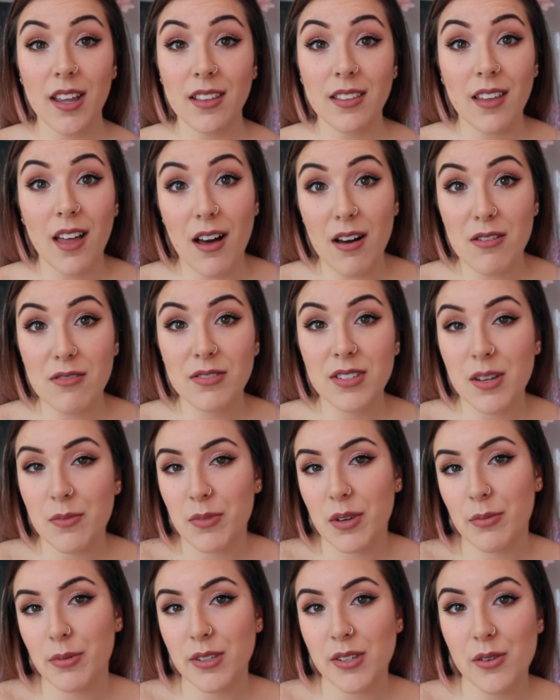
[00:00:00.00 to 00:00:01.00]
I love. Some
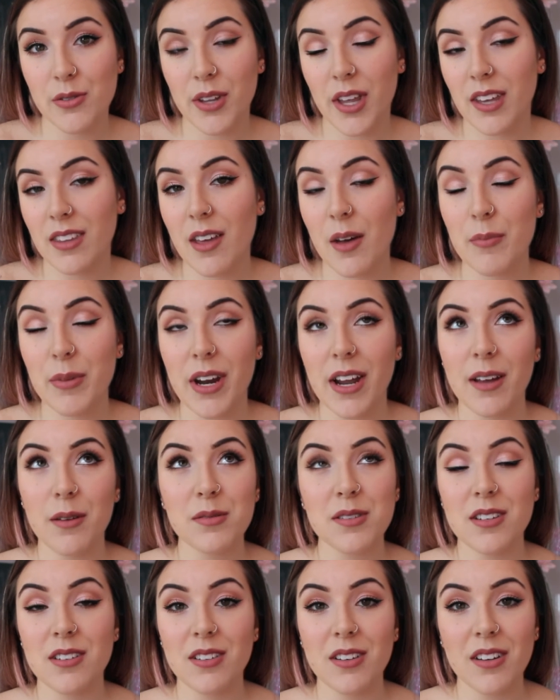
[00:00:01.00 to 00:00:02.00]
people don't like that, but I
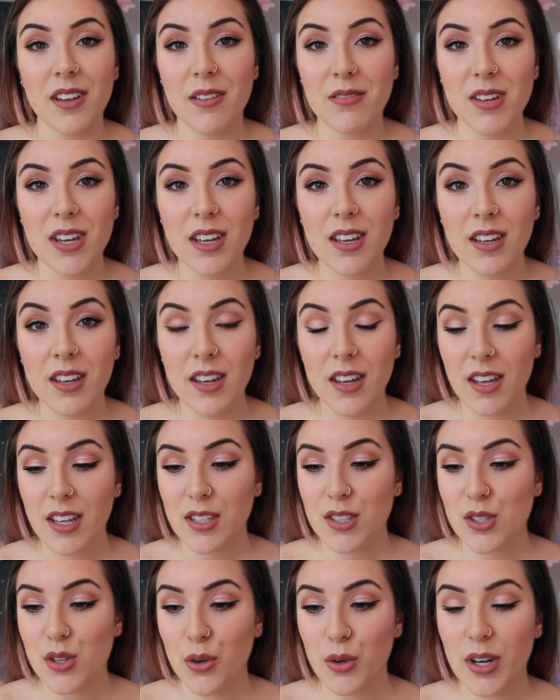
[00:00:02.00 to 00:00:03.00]
absolutely love it.
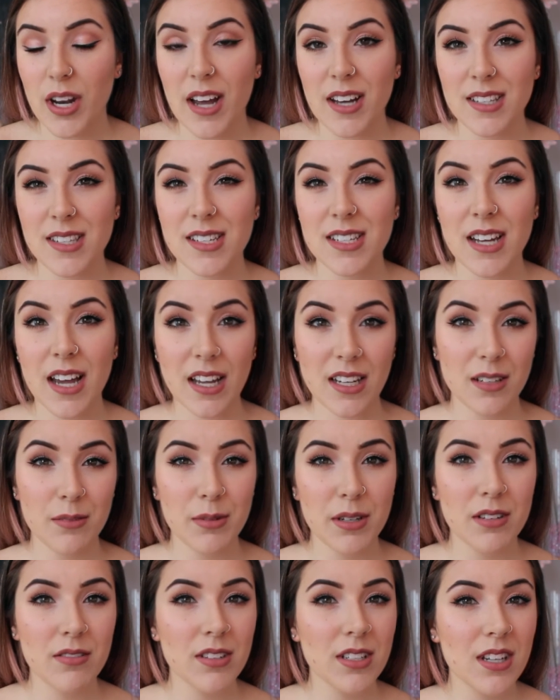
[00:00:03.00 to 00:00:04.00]
So it has a tiny
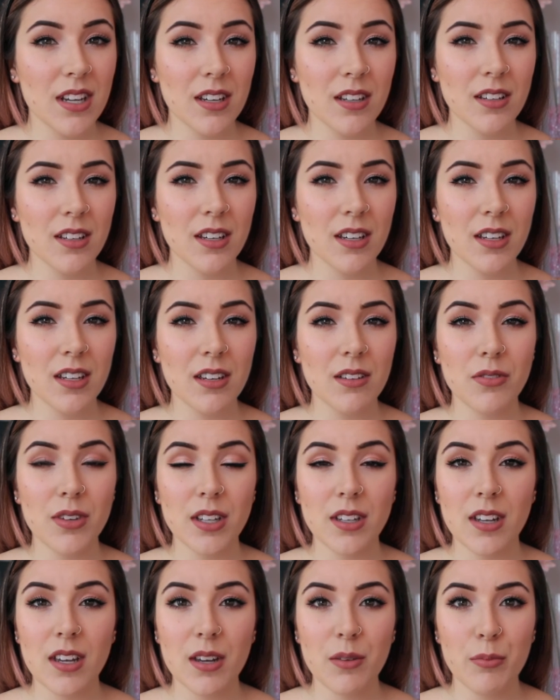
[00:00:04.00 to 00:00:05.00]
bit of a tingling
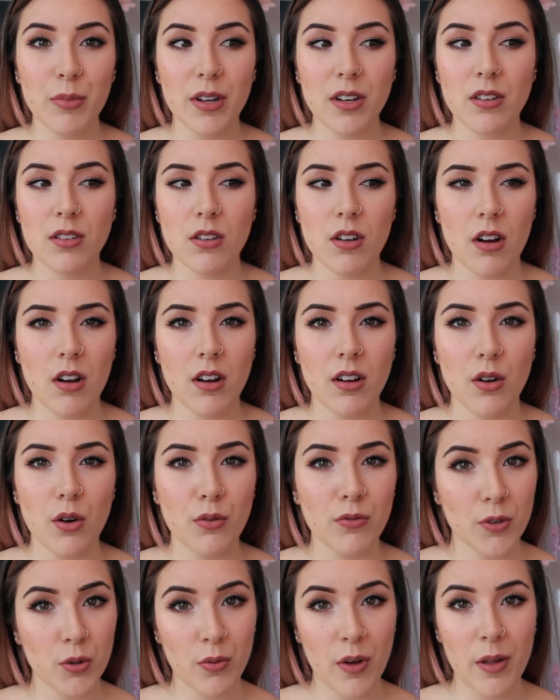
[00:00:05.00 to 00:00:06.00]
feeling, but not
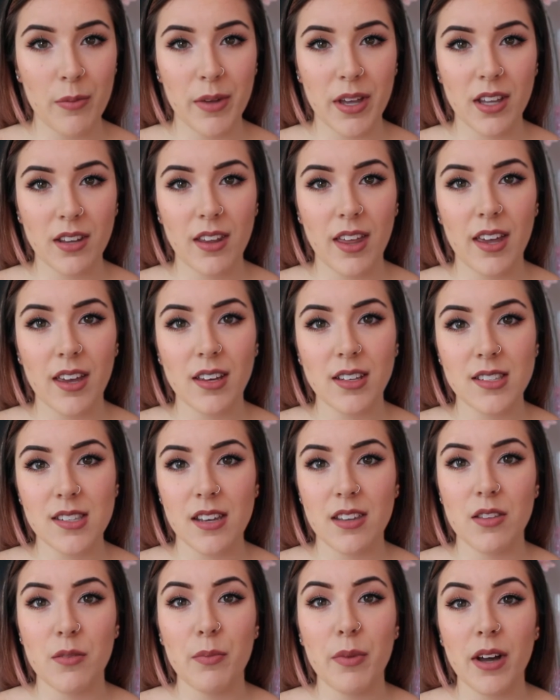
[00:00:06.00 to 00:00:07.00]
overwhelming like,
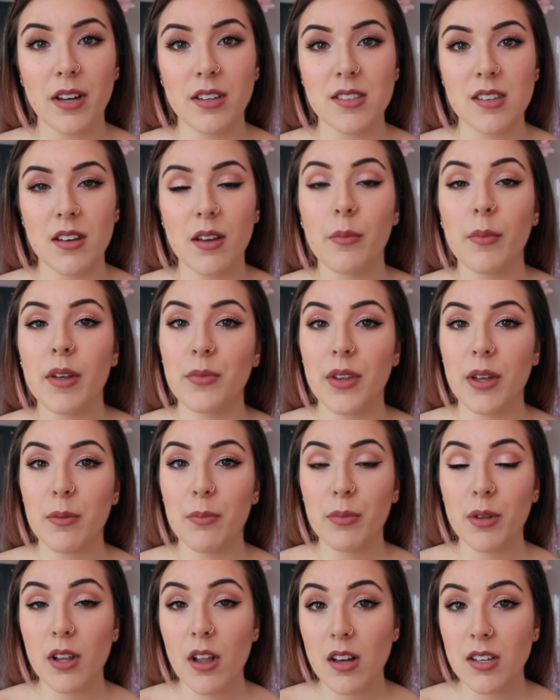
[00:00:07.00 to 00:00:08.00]
say, the Buxom
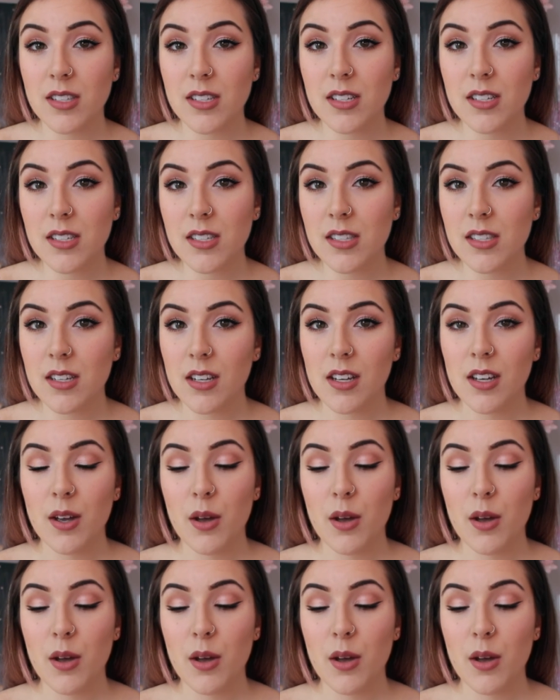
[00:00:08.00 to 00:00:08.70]
lip glosses.